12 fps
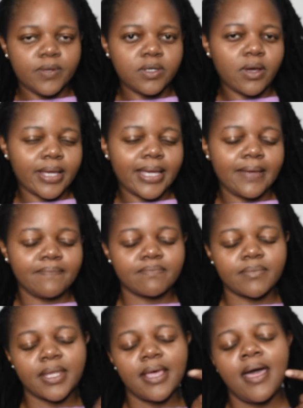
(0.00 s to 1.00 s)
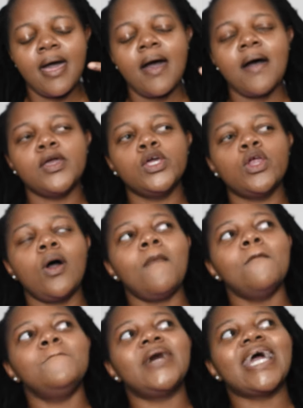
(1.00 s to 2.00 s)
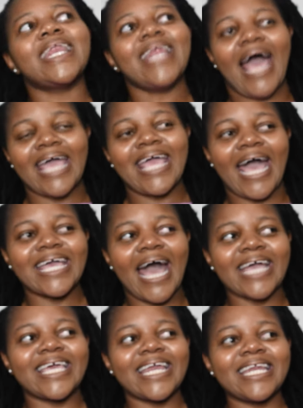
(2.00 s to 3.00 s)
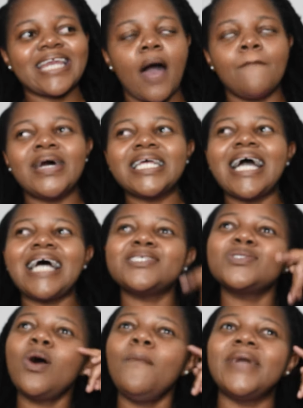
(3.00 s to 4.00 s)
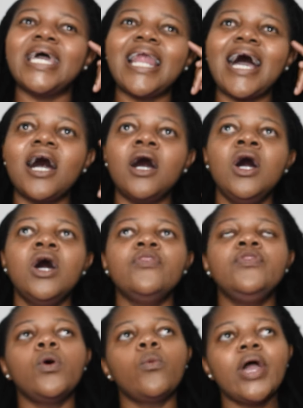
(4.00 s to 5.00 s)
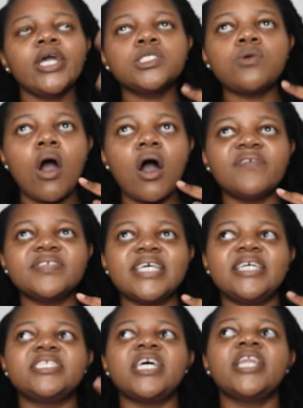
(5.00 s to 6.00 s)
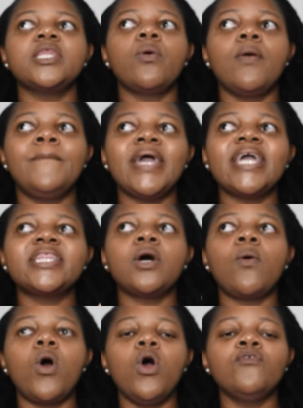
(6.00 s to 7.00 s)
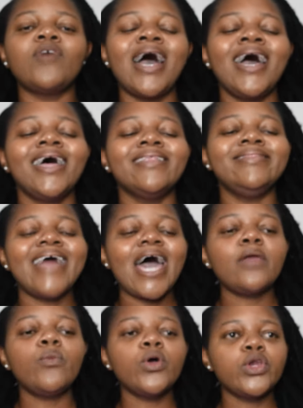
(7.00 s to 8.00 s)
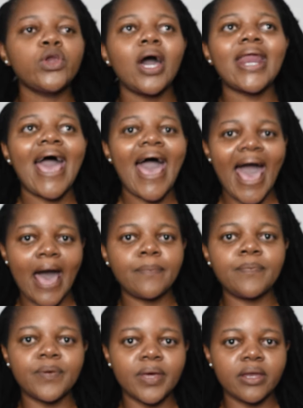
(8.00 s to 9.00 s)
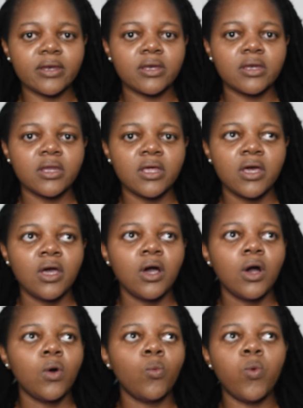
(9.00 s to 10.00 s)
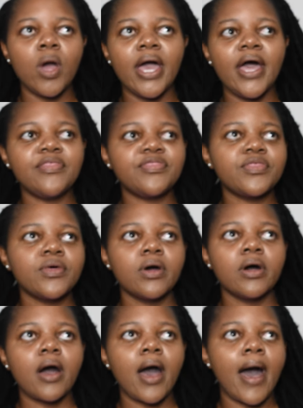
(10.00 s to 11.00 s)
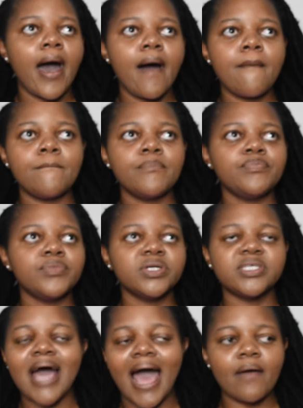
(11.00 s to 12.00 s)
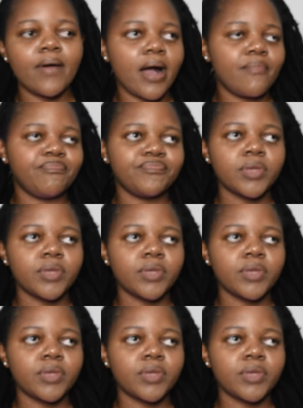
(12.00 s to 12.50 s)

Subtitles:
But I get it now. But I saw Bella. The wings were off center. They were big. They were over. That would not happen with Tara.